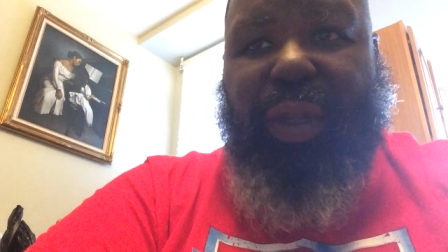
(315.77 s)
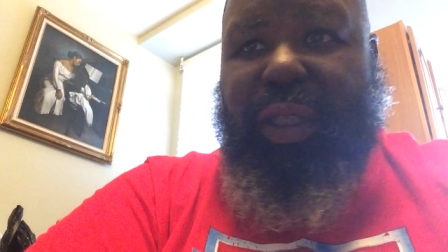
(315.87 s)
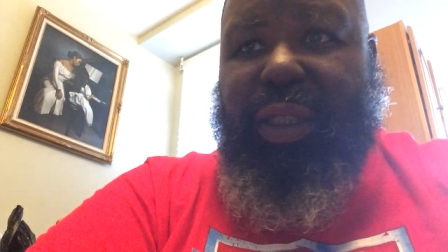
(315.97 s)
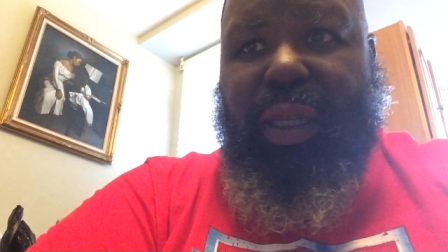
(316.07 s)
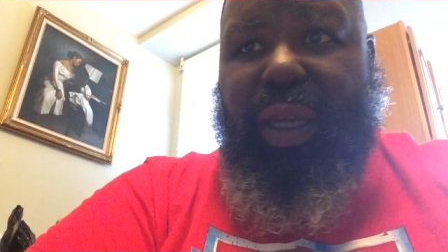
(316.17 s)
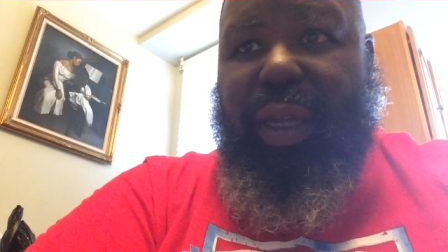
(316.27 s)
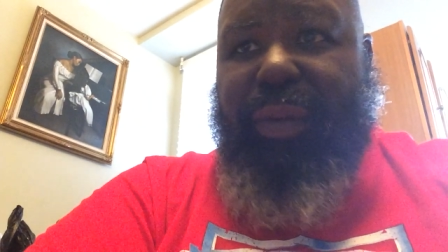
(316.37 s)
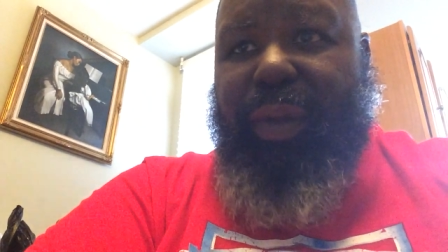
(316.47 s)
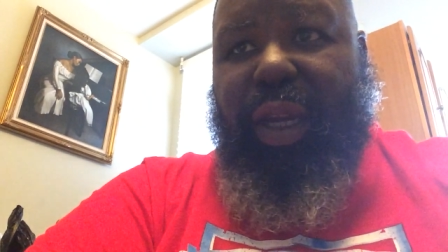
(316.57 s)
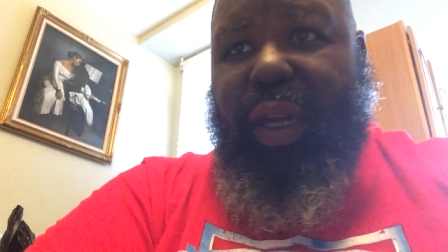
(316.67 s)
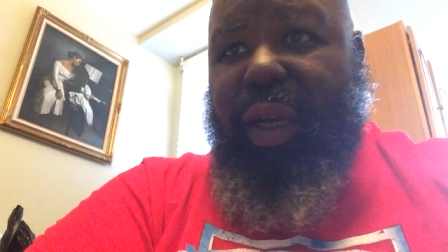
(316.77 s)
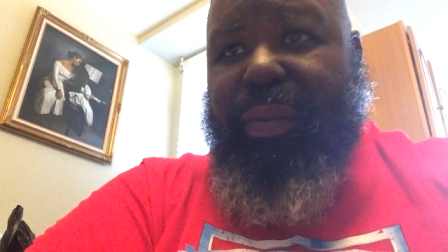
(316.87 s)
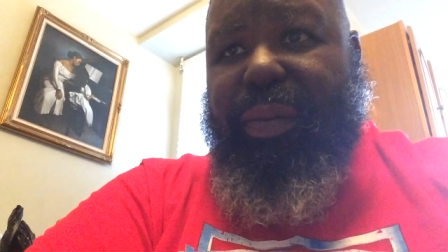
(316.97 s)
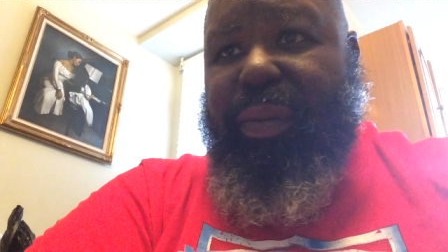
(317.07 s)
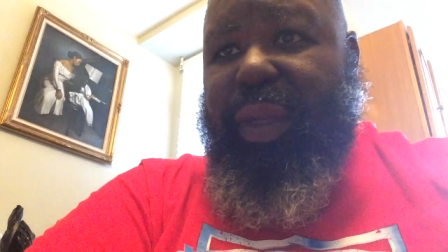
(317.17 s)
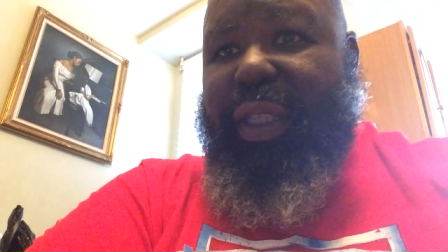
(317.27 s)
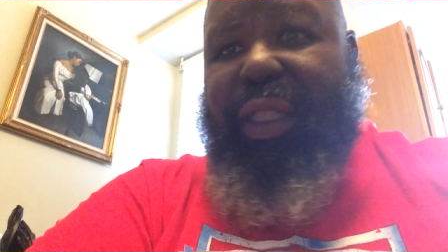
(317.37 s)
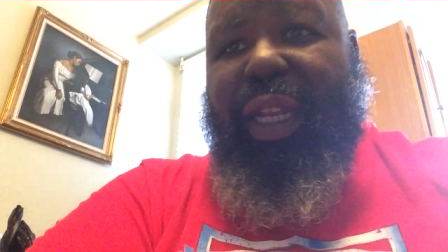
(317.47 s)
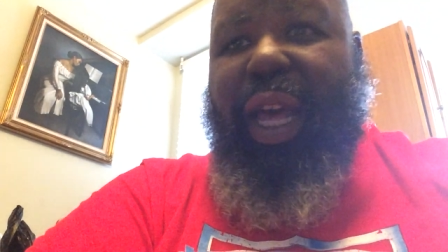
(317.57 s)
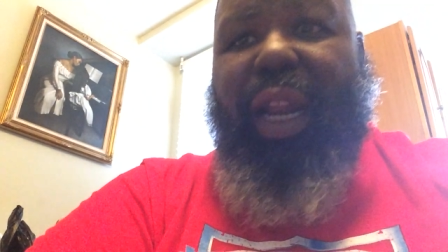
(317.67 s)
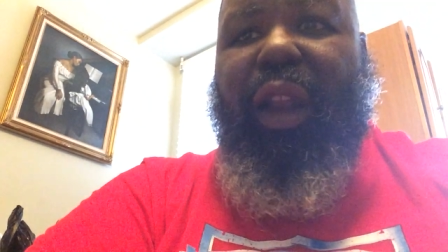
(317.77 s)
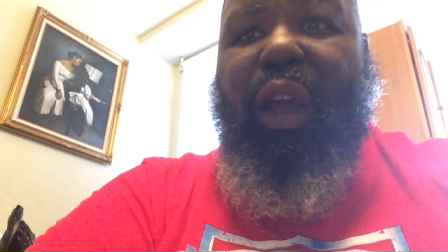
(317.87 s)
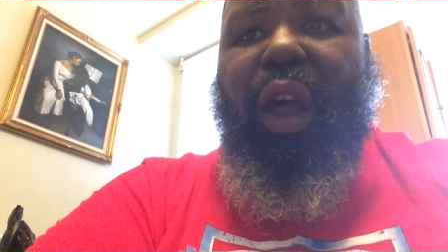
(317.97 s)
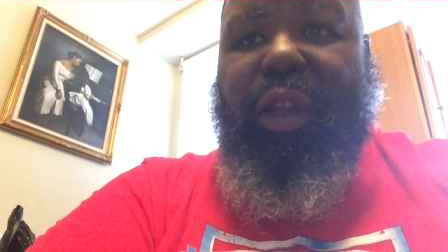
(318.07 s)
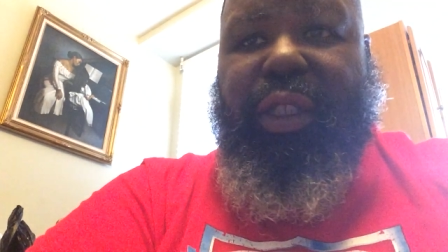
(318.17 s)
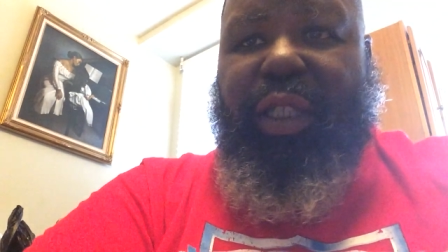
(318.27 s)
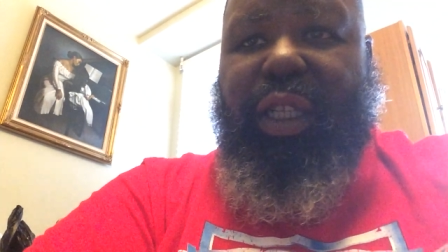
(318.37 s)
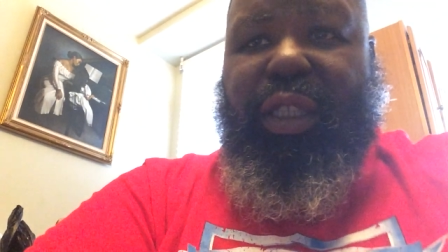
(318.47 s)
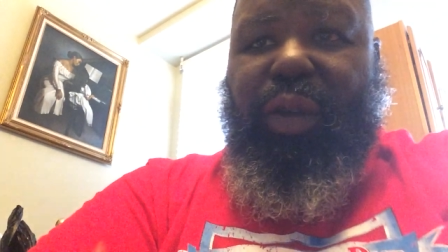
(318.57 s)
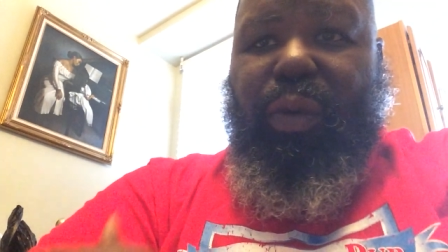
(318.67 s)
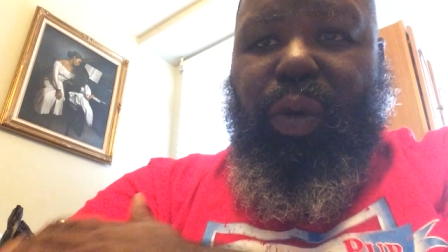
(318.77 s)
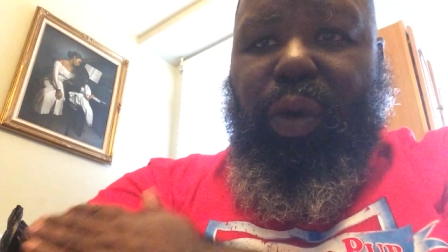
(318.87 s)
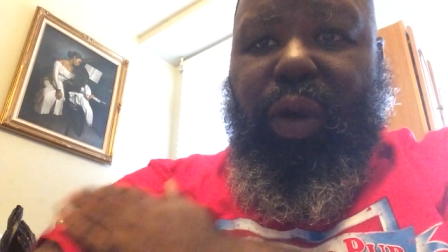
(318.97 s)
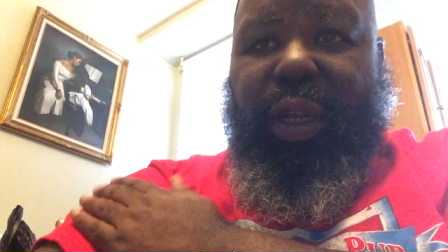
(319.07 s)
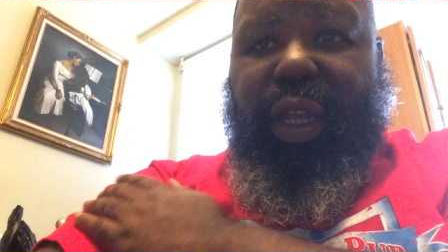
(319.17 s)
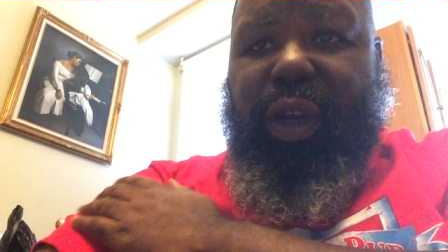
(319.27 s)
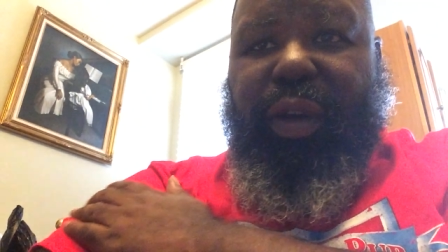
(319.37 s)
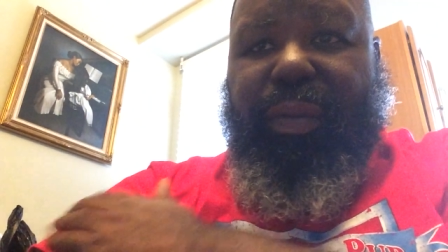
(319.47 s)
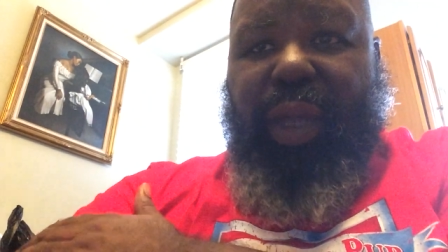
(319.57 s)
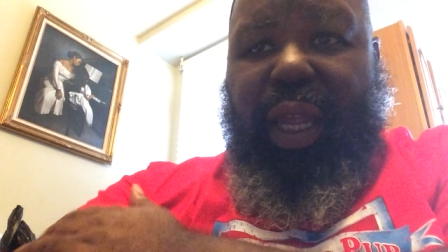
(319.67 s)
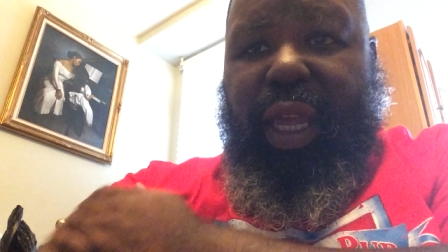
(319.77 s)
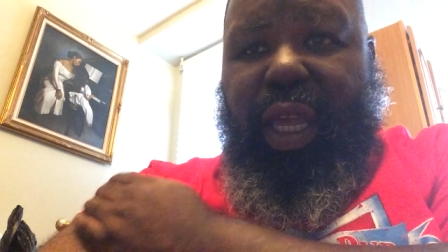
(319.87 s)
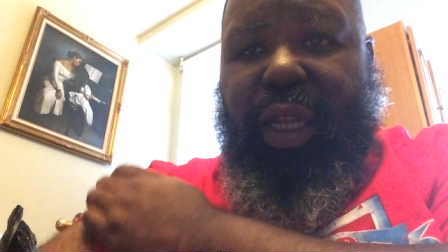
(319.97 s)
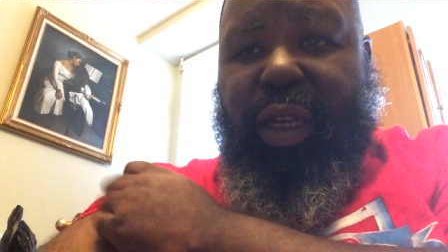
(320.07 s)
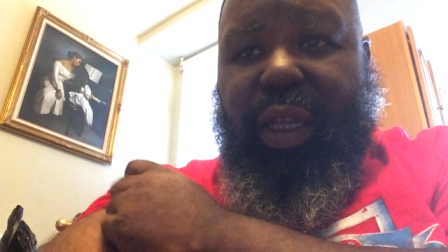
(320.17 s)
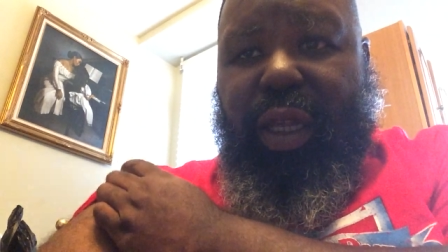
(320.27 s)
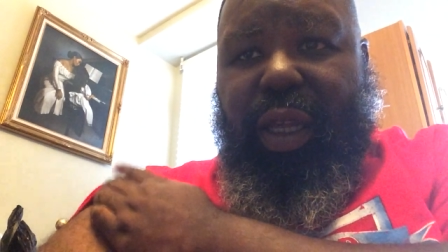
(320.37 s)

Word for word: There's um, there's a lot of lawlessness going on here. And